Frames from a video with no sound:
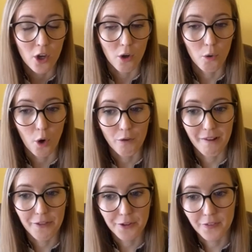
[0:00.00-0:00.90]
or
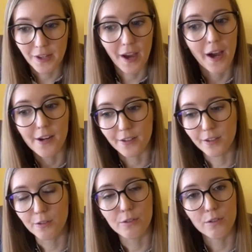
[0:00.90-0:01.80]
whether they are
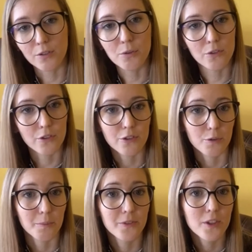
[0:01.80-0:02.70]
users of
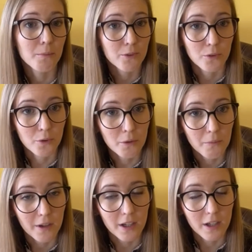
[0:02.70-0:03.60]
Samsung
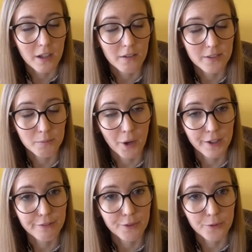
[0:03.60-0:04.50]

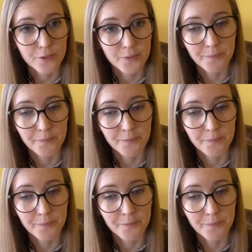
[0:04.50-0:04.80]
smartphones.